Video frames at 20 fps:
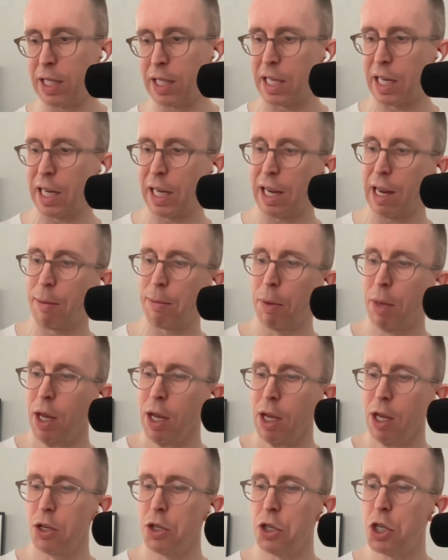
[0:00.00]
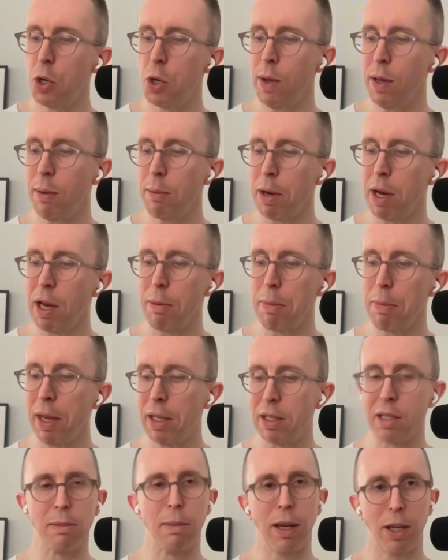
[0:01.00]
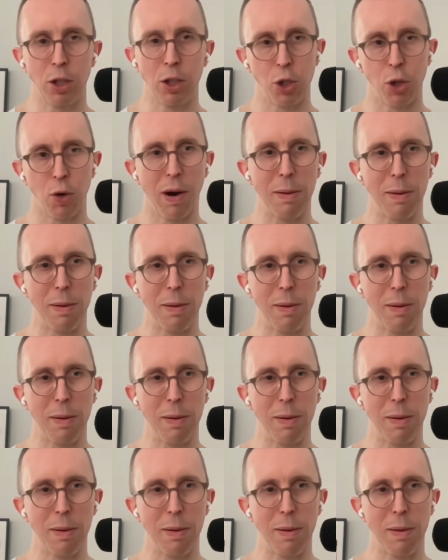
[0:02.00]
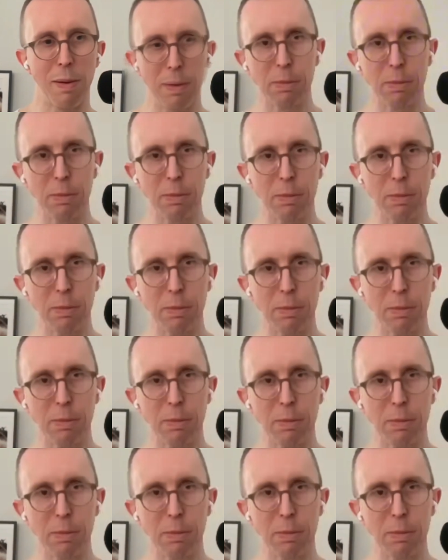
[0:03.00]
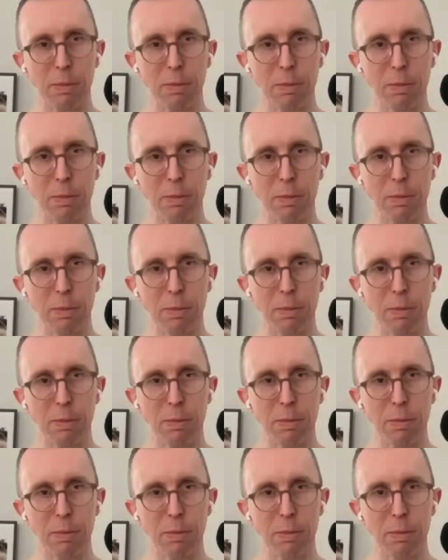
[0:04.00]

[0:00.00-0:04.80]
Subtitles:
It's like I'm doing my bit to make sure I'm capable of doing all of that.